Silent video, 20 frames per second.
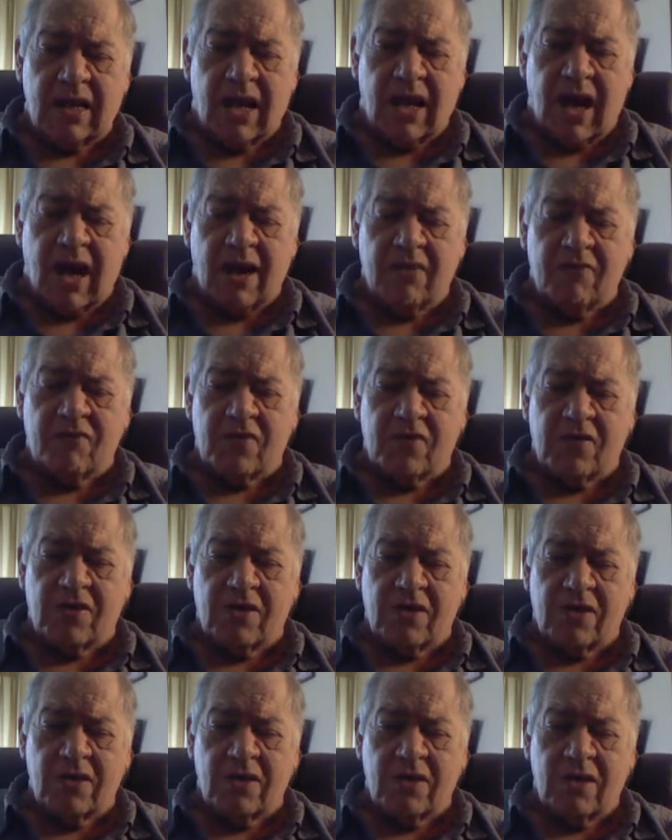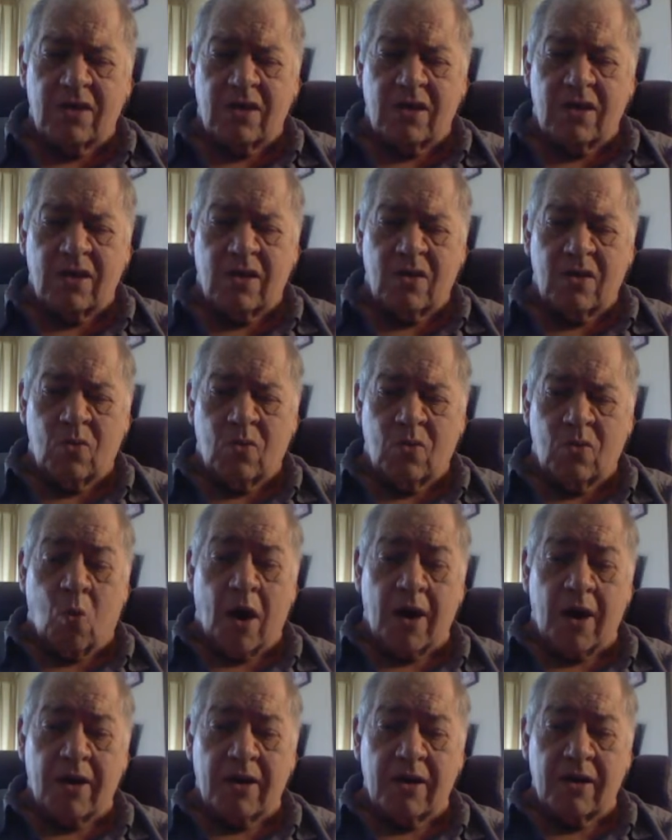I've
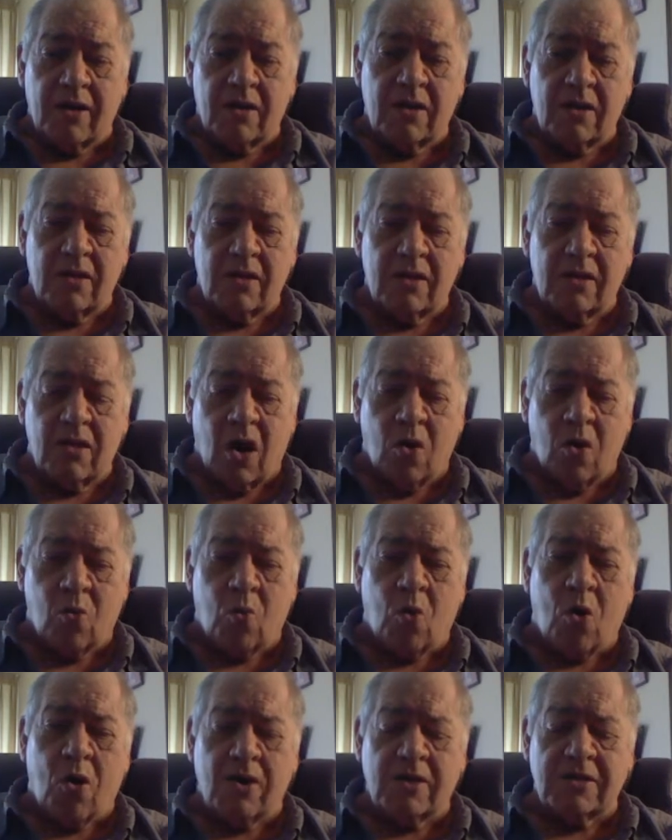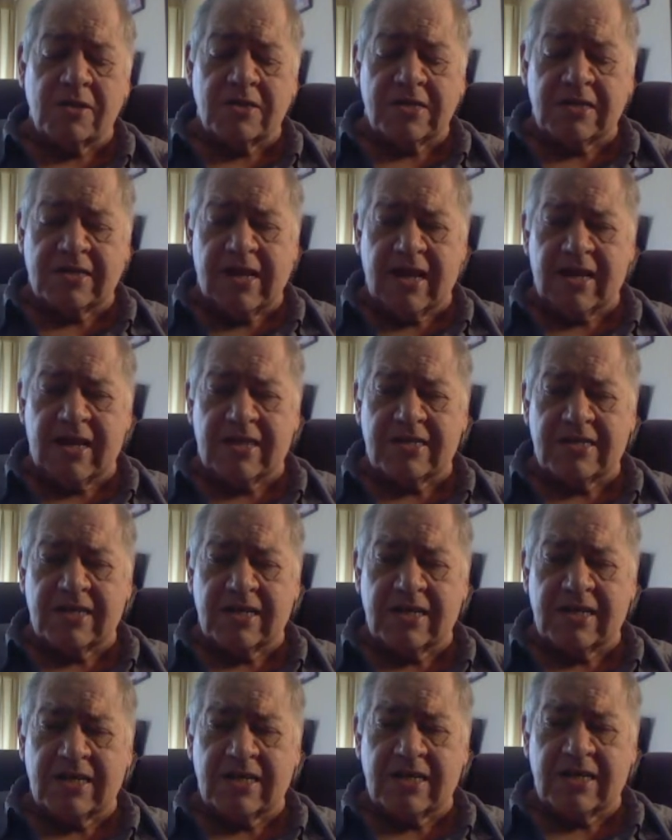won awards at
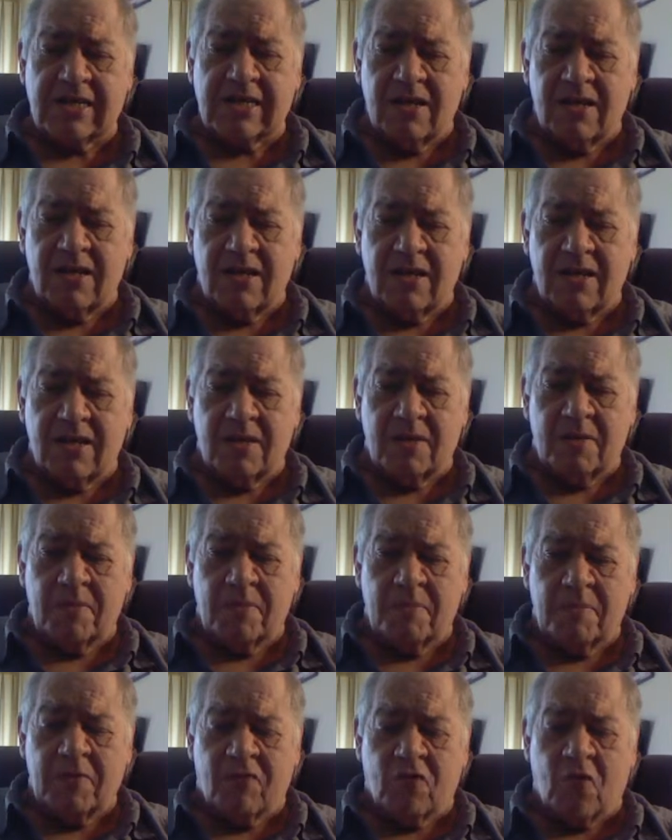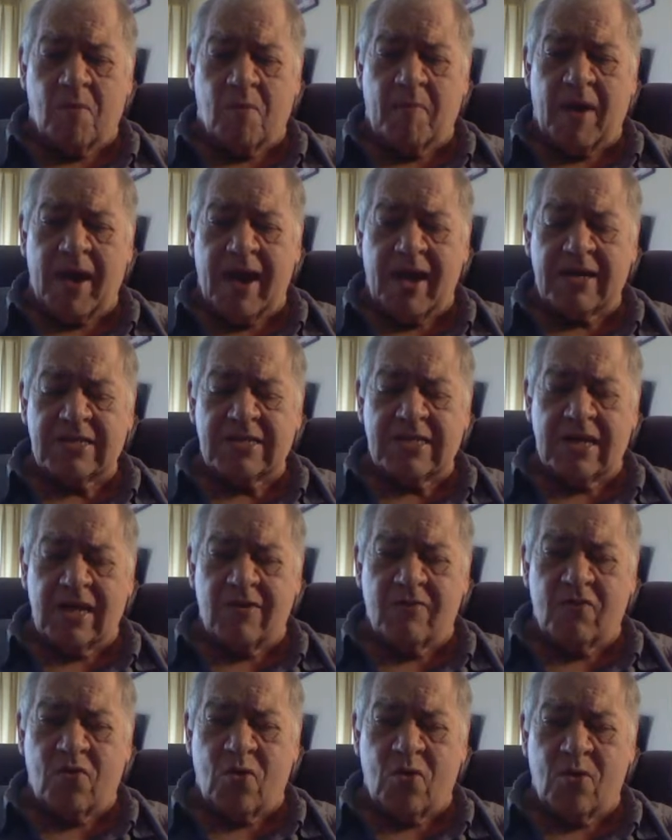dancing. Before my accident,
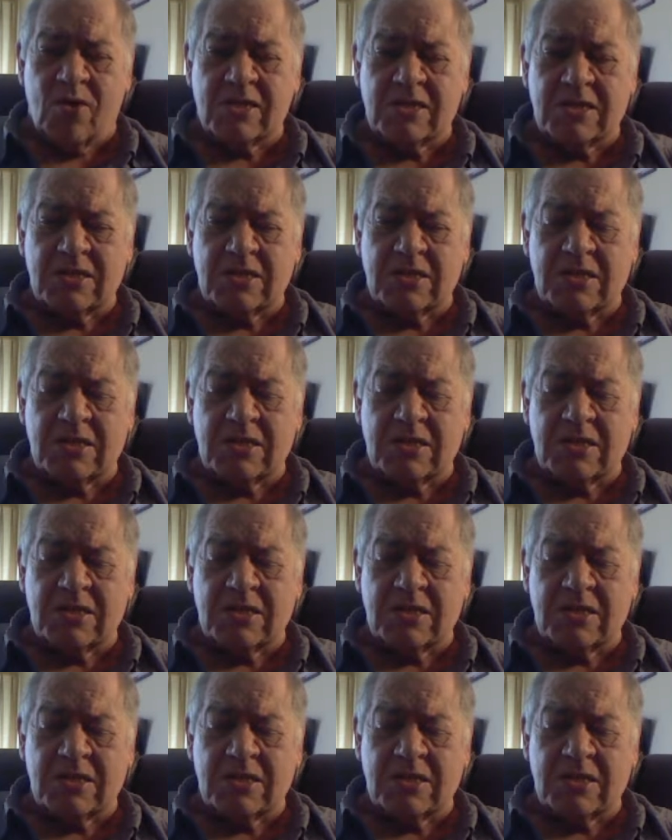of course.